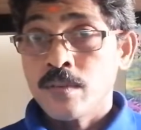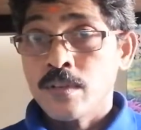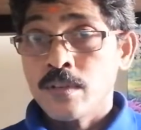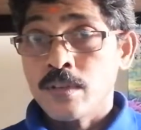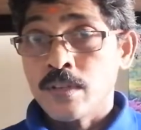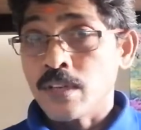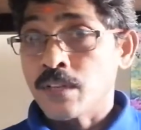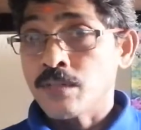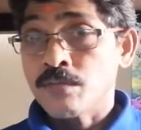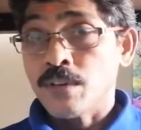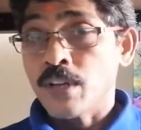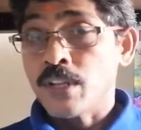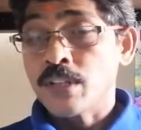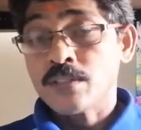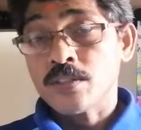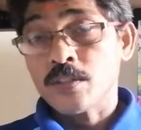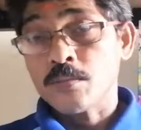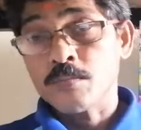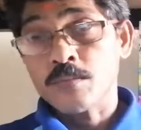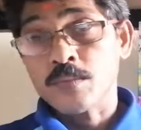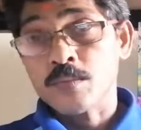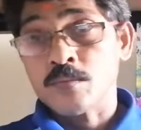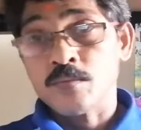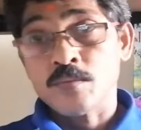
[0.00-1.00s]
get well,
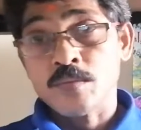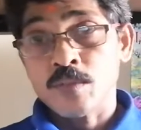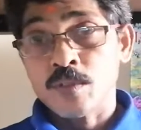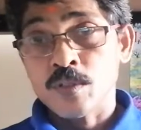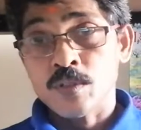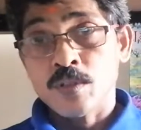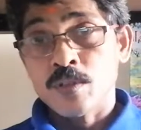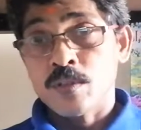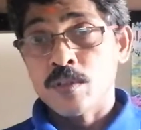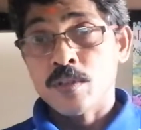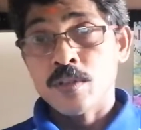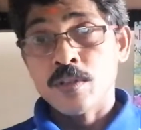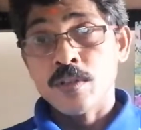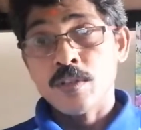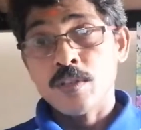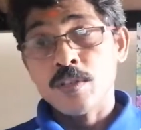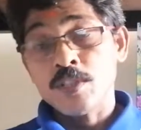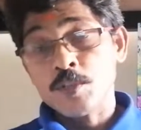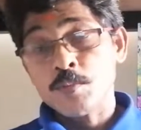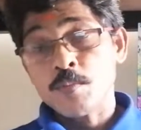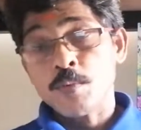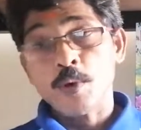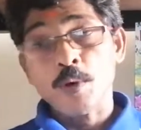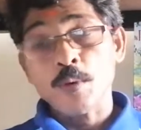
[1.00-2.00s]
something
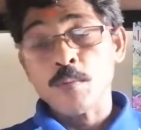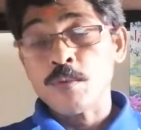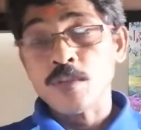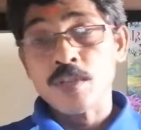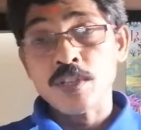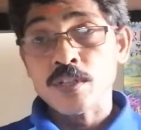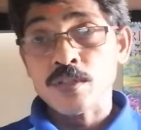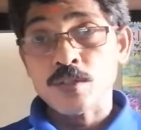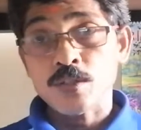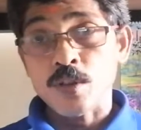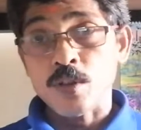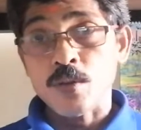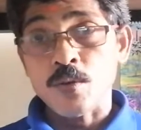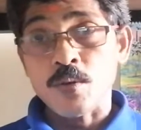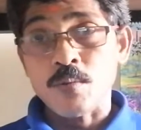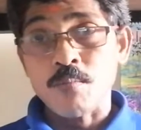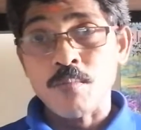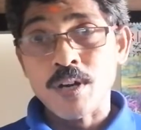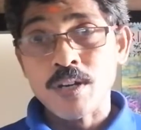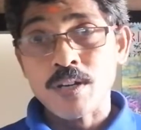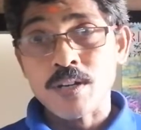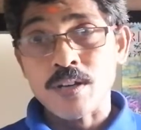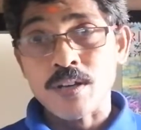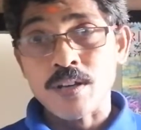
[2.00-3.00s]
his problem can solve,
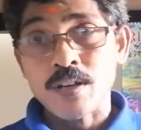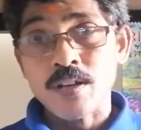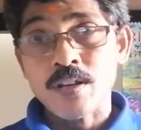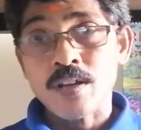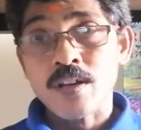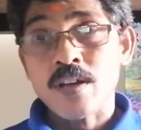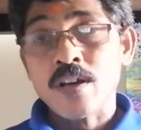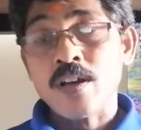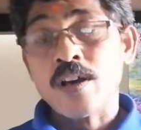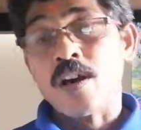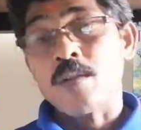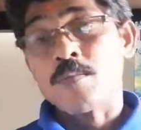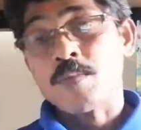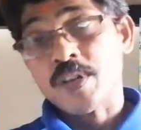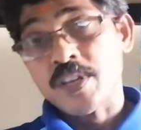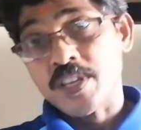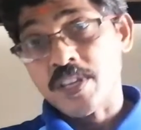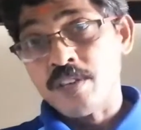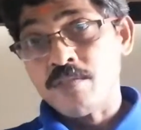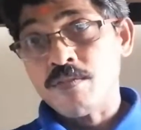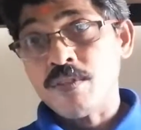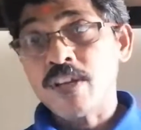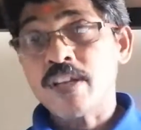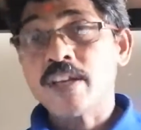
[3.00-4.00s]
but after
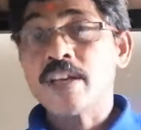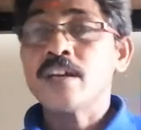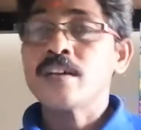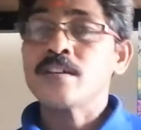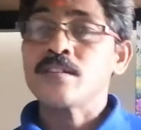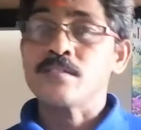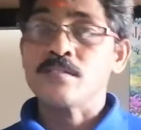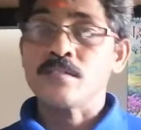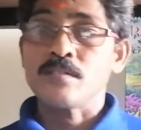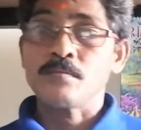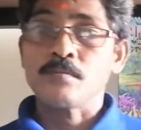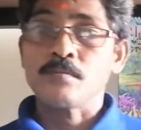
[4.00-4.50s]
he will get